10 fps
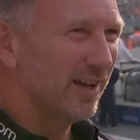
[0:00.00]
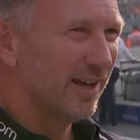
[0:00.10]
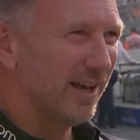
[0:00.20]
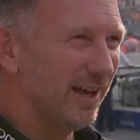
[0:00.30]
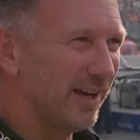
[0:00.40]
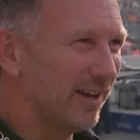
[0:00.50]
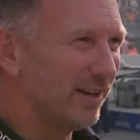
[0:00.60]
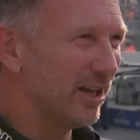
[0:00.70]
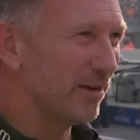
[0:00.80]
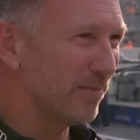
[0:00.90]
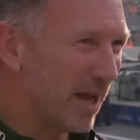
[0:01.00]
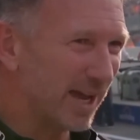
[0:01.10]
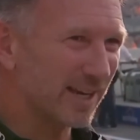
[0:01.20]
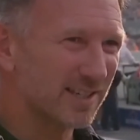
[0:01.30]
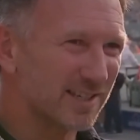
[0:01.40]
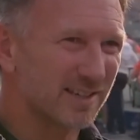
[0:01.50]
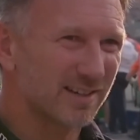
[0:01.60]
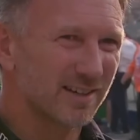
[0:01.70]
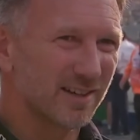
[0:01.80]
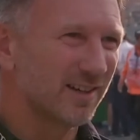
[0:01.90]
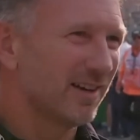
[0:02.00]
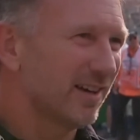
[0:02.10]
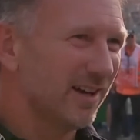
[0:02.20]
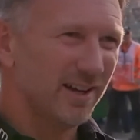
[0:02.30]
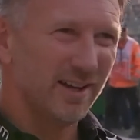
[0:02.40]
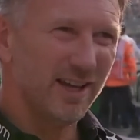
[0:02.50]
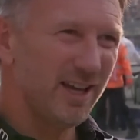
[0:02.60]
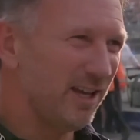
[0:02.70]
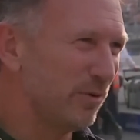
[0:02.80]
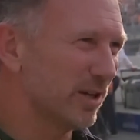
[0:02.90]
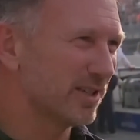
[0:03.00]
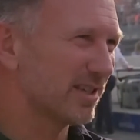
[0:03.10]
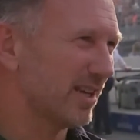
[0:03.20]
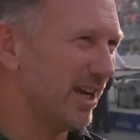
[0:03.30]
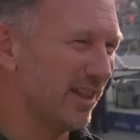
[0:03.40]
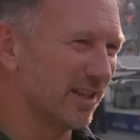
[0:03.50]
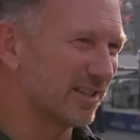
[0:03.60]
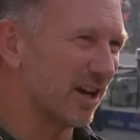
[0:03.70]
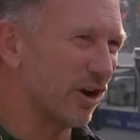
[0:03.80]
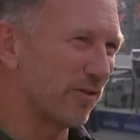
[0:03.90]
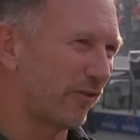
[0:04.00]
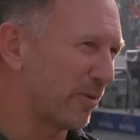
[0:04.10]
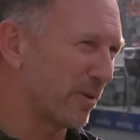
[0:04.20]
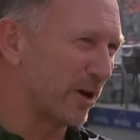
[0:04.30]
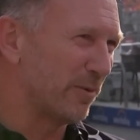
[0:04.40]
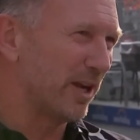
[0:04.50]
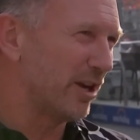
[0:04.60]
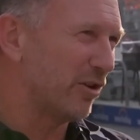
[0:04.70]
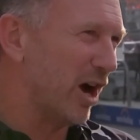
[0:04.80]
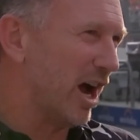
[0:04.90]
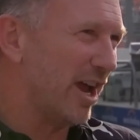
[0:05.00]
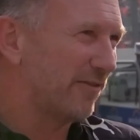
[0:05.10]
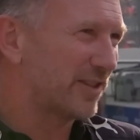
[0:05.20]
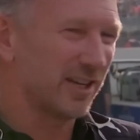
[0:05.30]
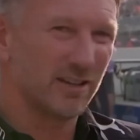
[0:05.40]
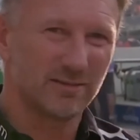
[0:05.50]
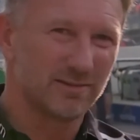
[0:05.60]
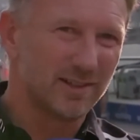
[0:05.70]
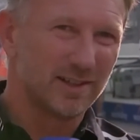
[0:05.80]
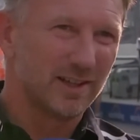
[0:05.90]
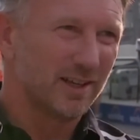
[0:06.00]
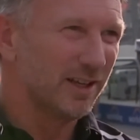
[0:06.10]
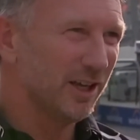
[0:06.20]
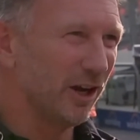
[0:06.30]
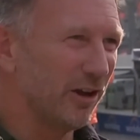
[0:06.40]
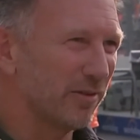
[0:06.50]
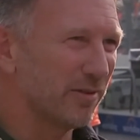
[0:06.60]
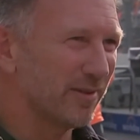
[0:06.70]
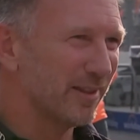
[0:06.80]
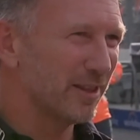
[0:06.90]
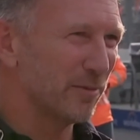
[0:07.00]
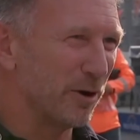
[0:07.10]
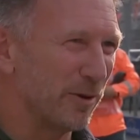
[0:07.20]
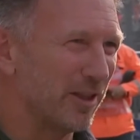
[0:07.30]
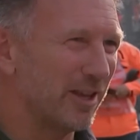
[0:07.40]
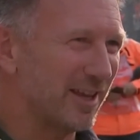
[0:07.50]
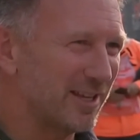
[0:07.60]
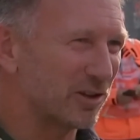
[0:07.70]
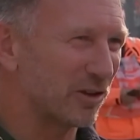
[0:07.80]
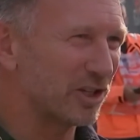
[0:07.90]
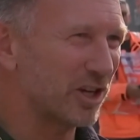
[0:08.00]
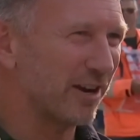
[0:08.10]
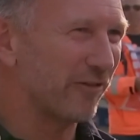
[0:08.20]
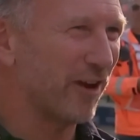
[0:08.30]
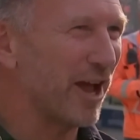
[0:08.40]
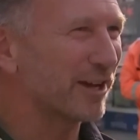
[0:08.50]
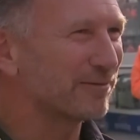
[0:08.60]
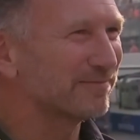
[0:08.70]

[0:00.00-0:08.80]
and yeah, Max, he was in the zone from the moment he arrived till, you know, the moment that he saw the checkered flag.